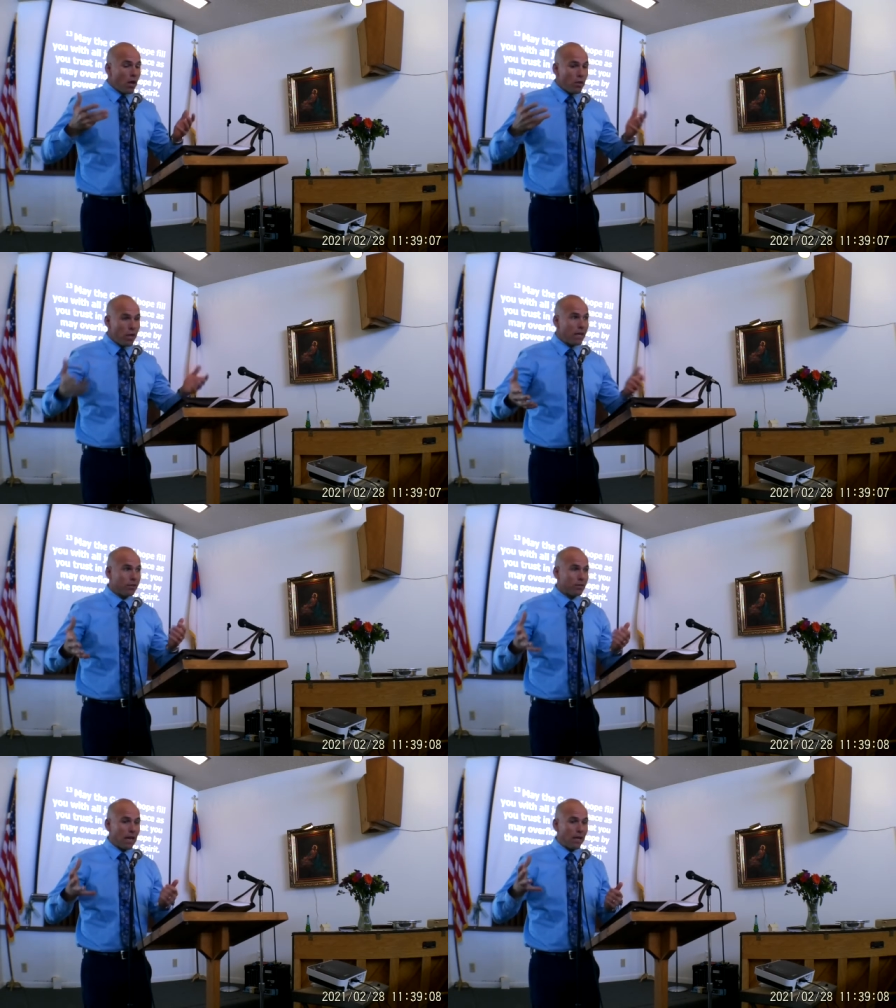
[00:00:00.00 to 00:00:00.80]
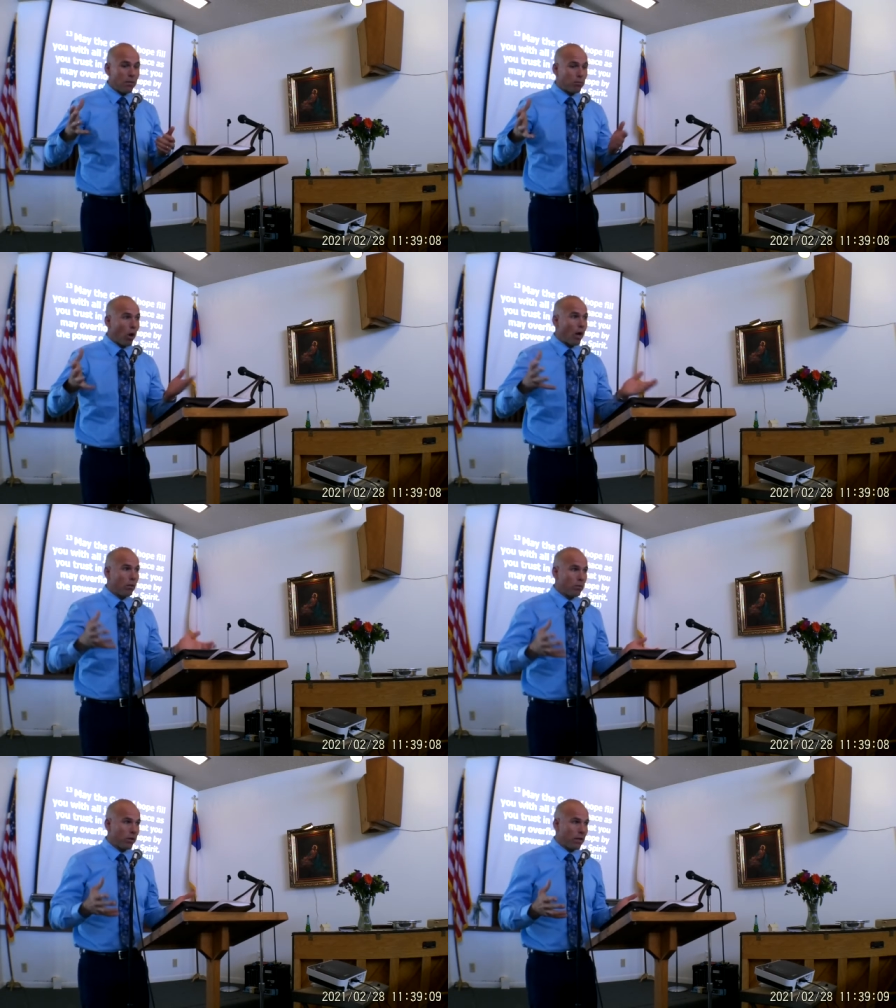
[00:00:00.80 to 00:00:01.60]
this and he brought him
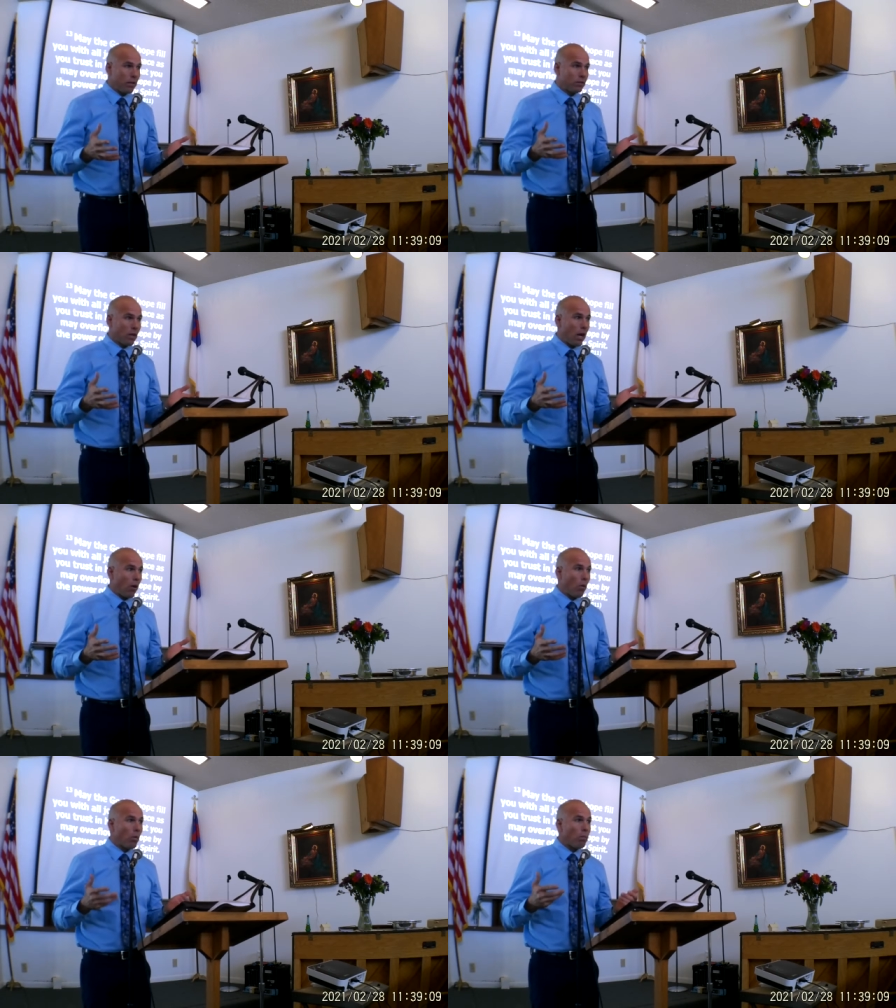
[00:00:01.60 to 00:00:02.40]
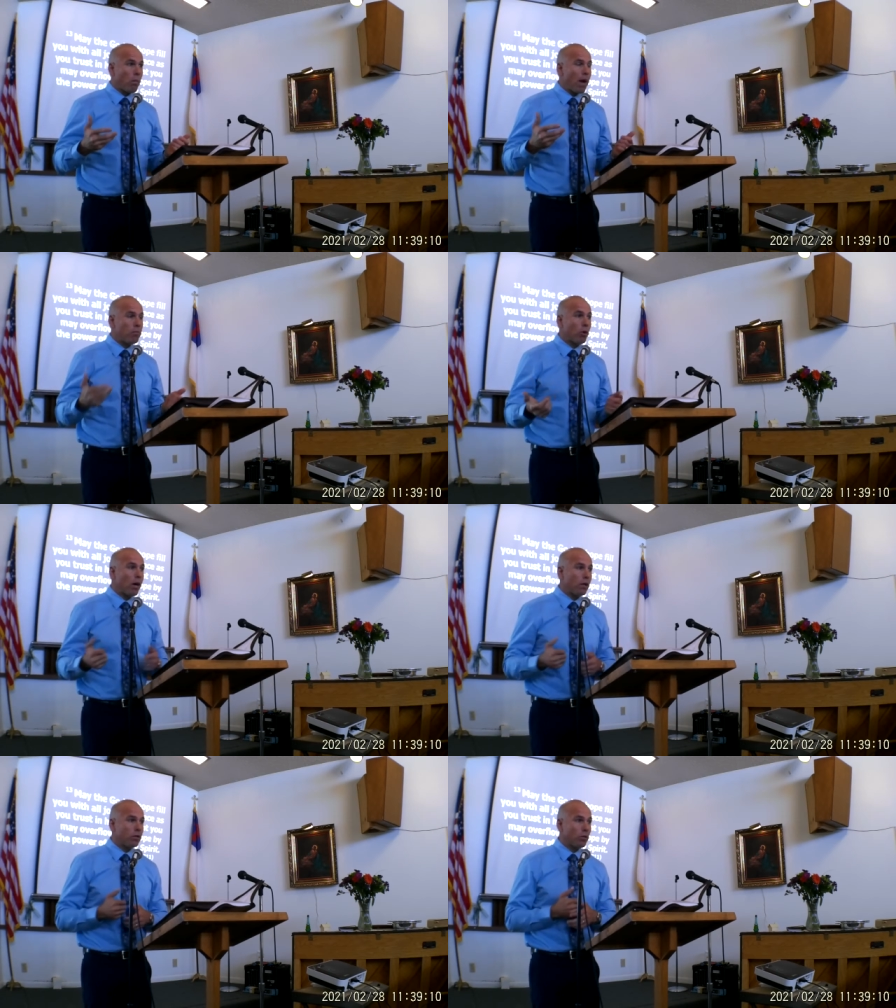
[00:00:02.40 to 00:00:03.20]
to this my
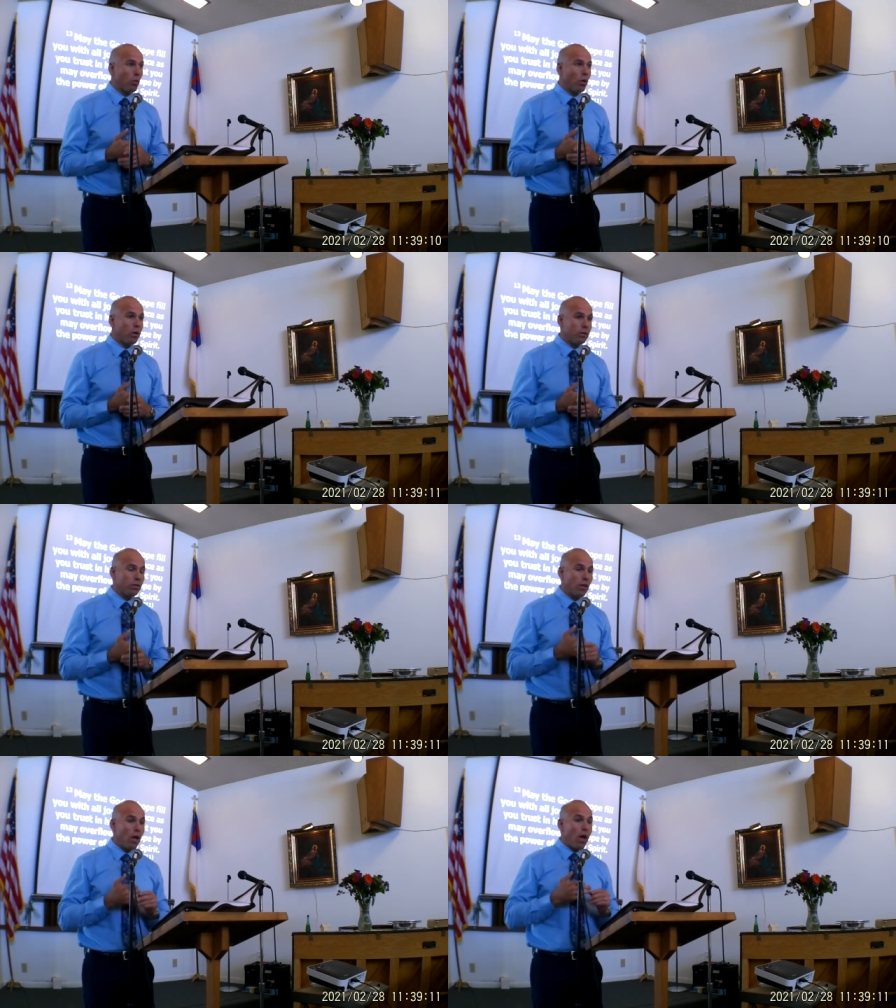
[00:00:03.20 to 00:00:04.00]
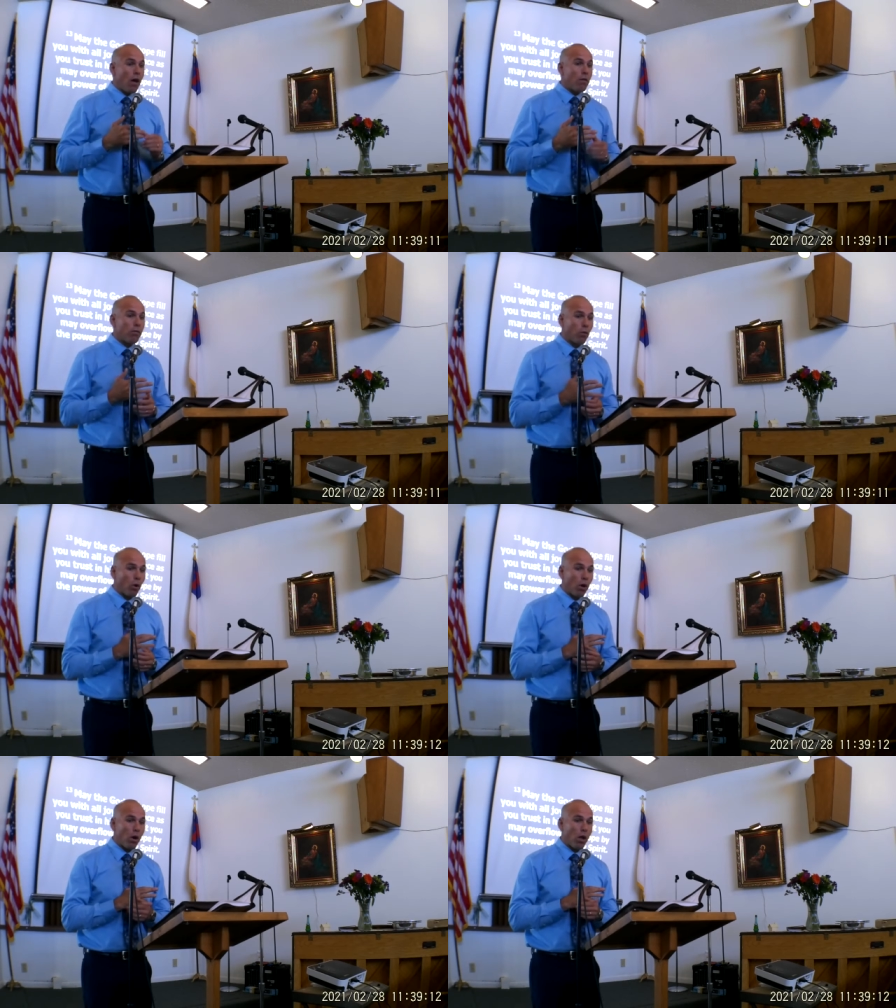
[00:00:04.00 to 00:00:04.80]
prayers was
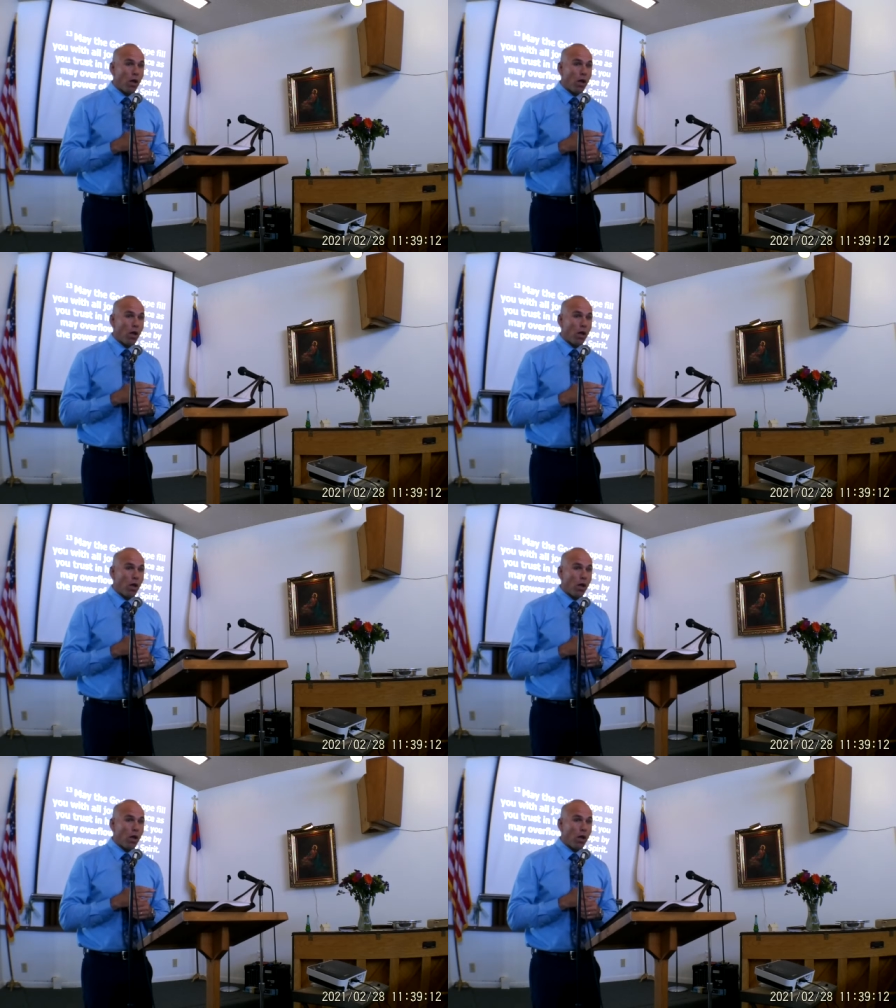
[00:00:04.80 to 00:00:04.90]
for